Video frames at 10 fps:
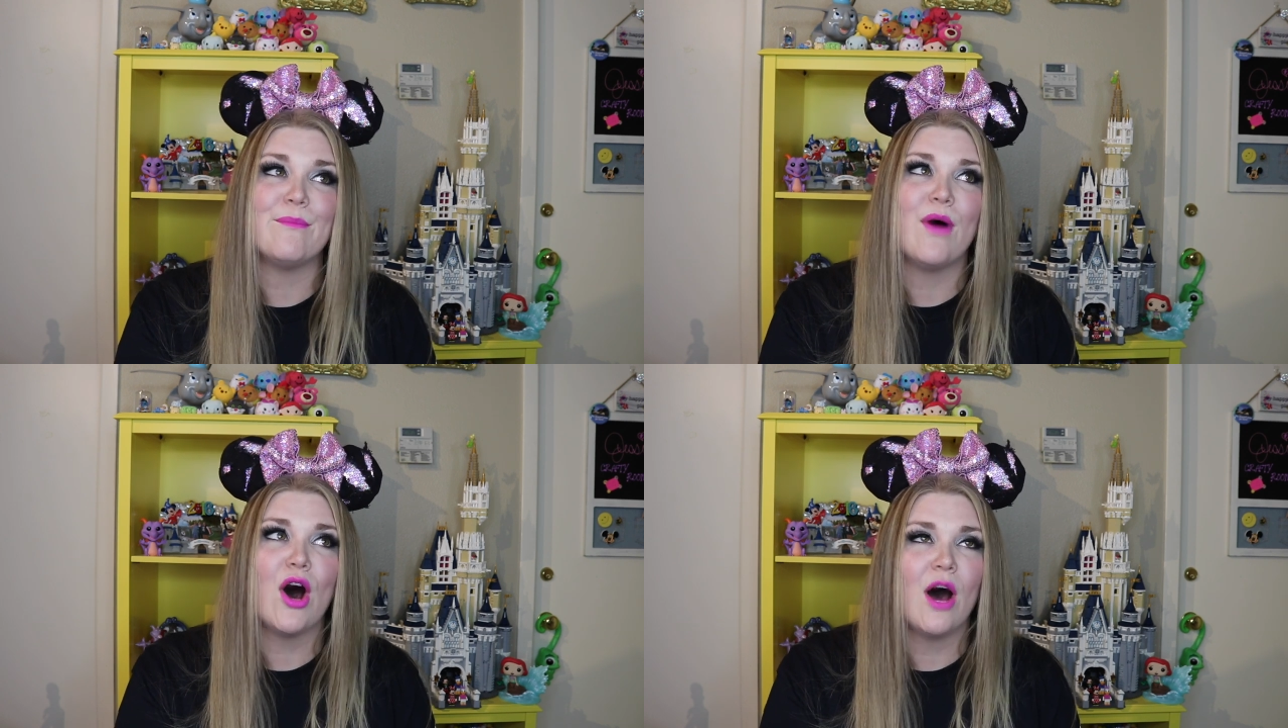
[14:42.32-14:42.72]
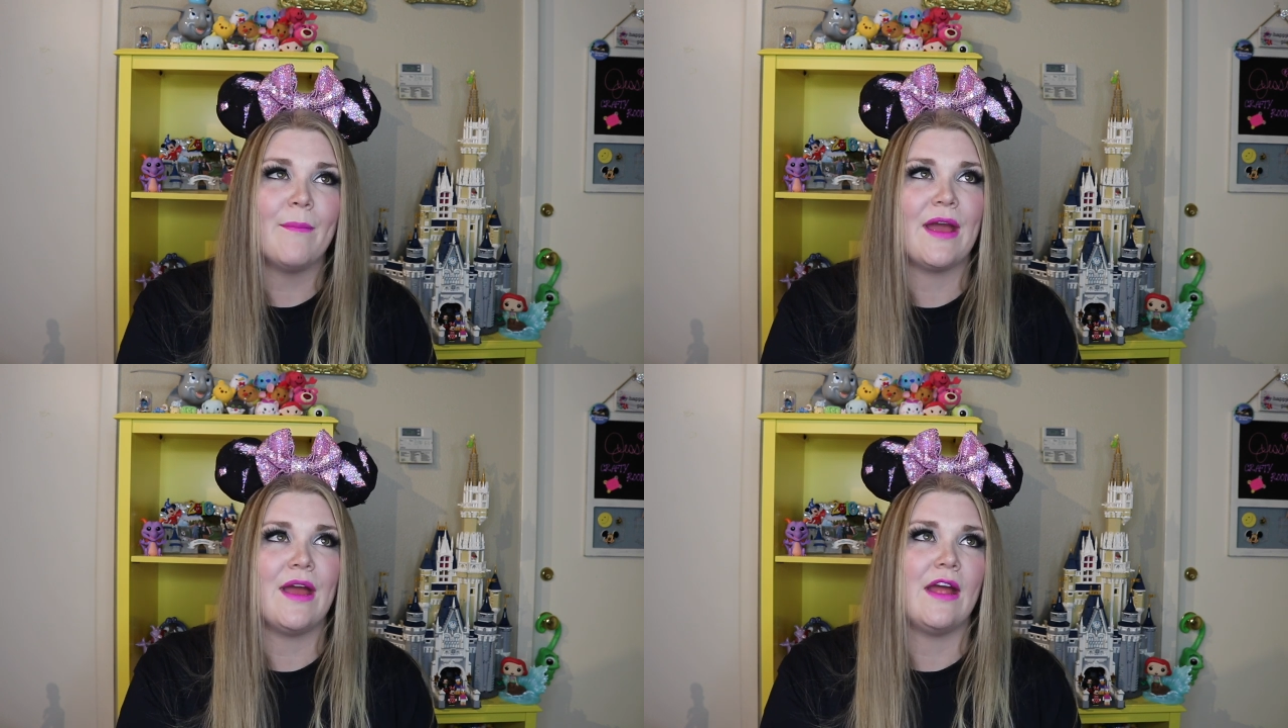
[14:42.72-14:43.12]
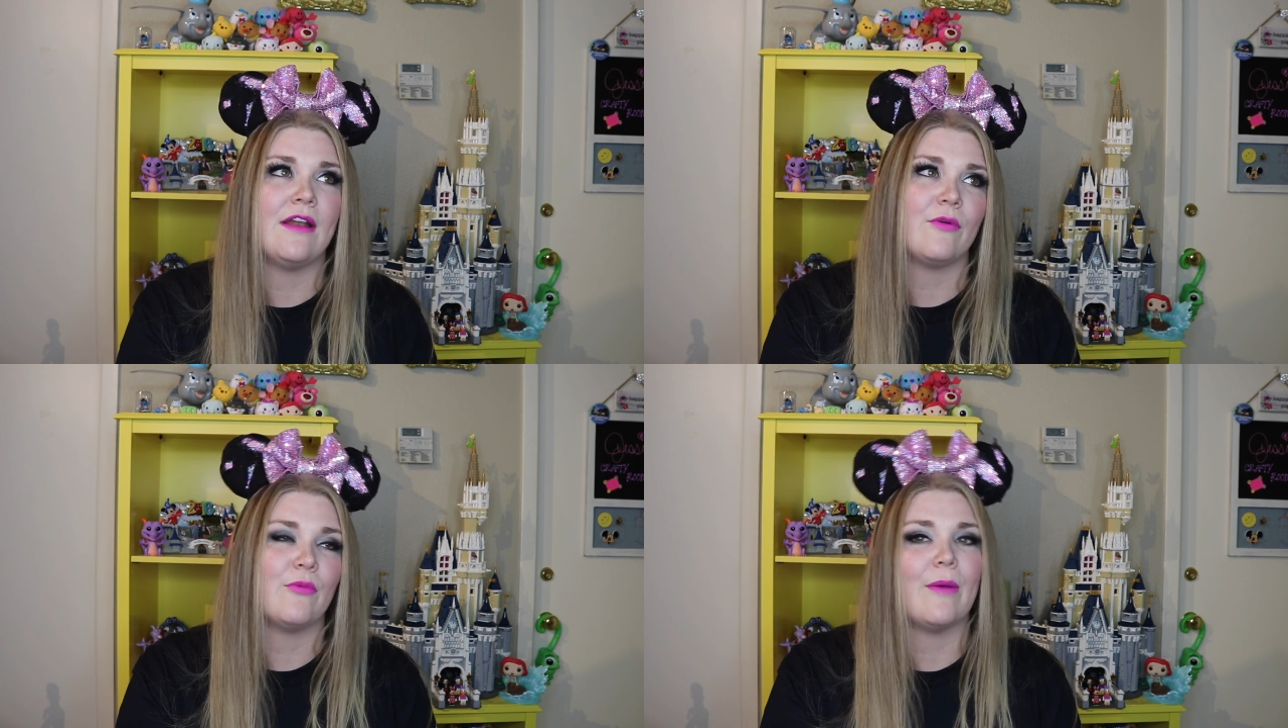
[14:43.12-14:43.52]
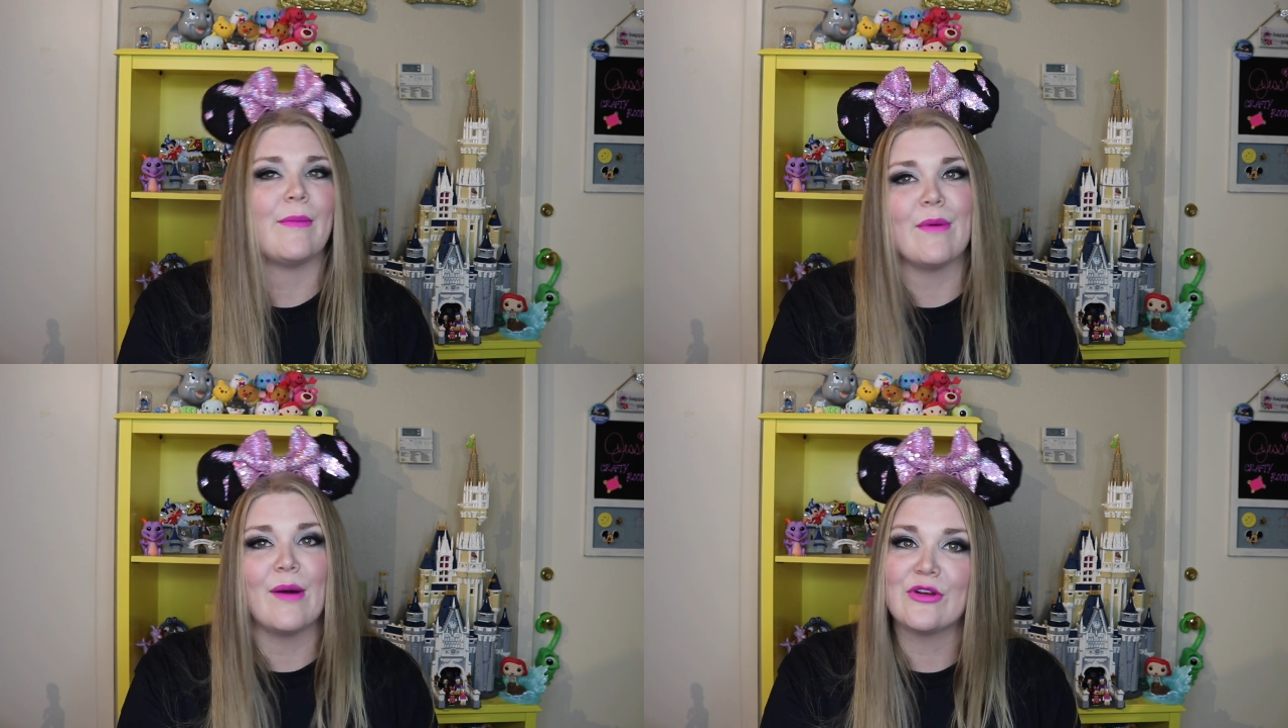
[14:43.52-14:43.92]
mom and
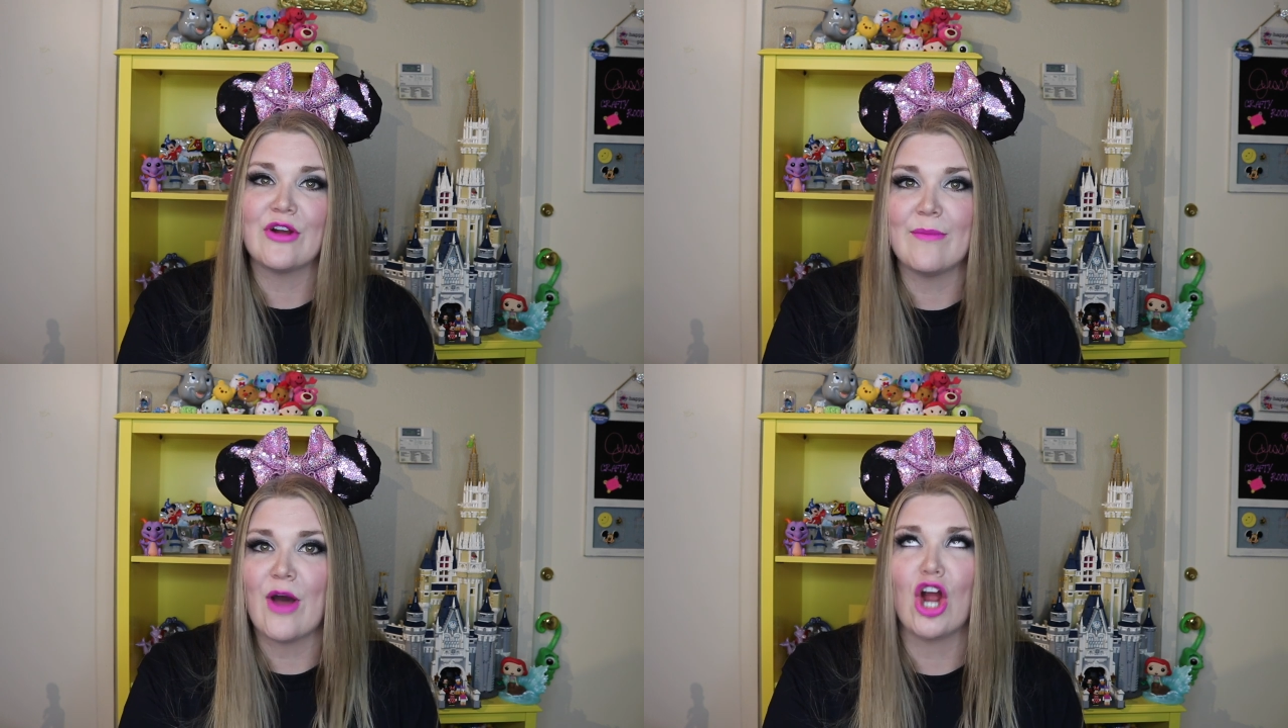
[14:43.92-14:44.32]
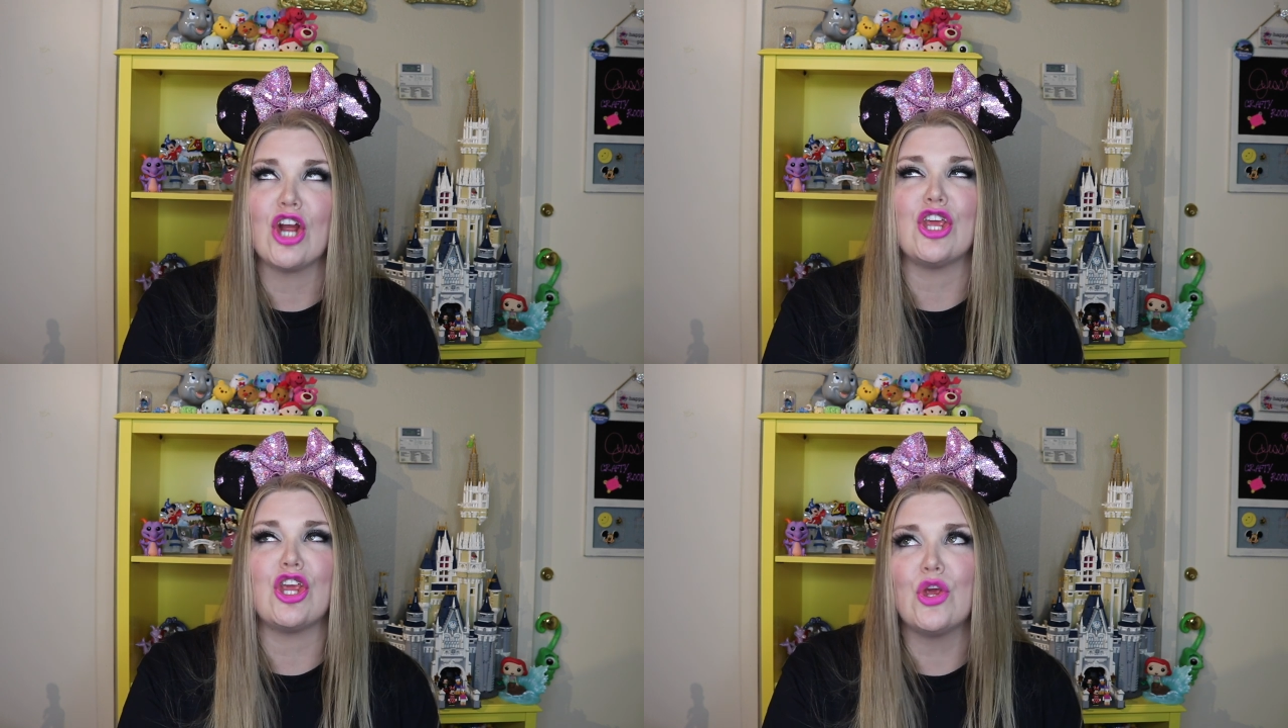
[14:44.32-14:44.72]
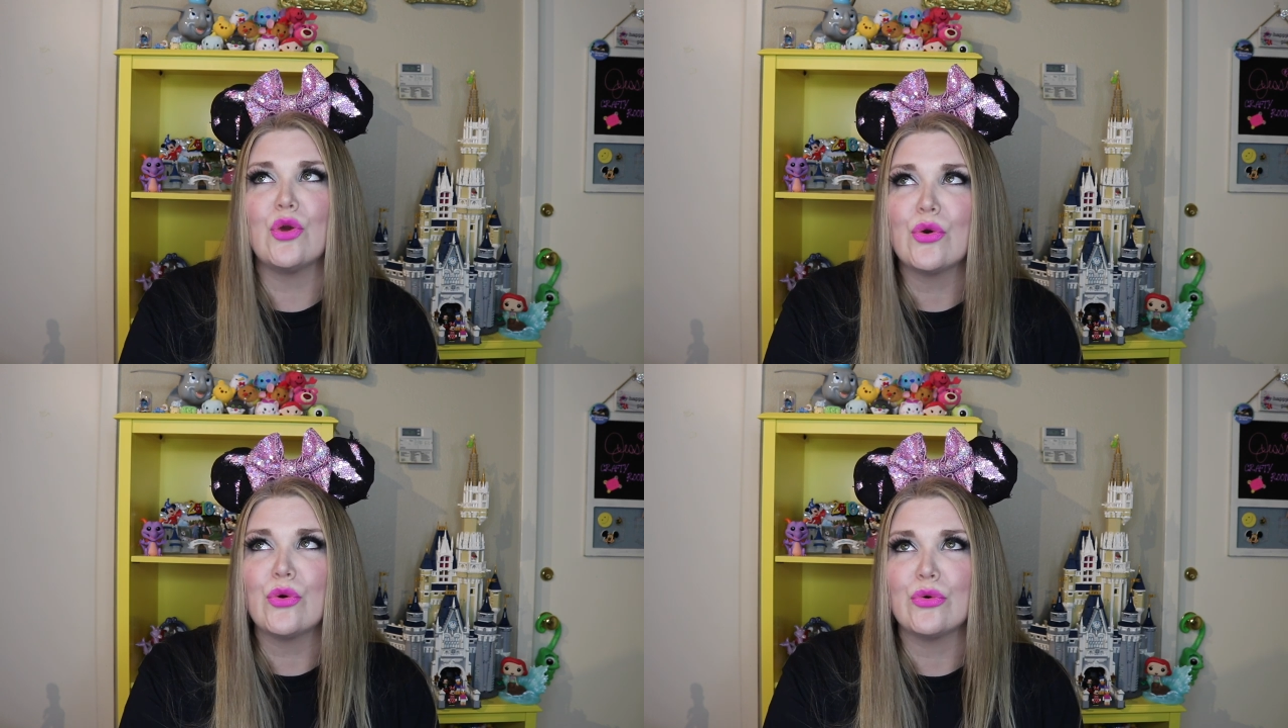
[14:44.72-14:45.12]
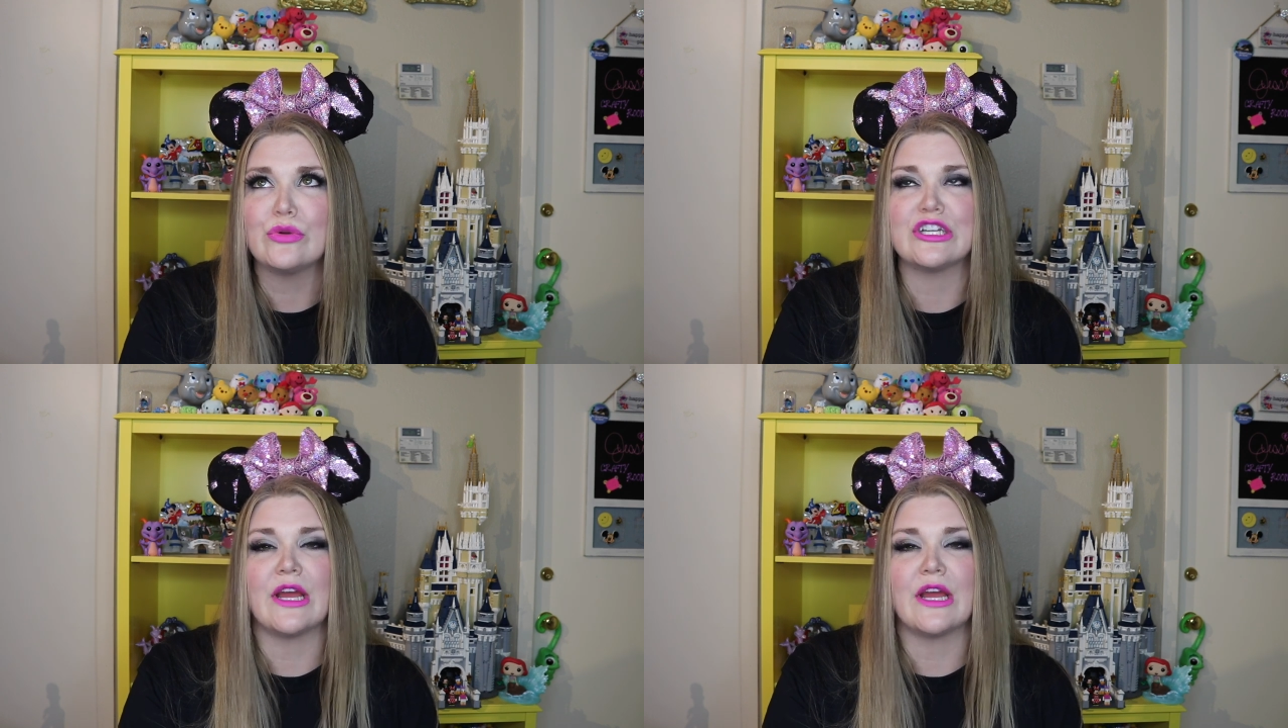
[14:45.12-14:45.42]
grandma are huge,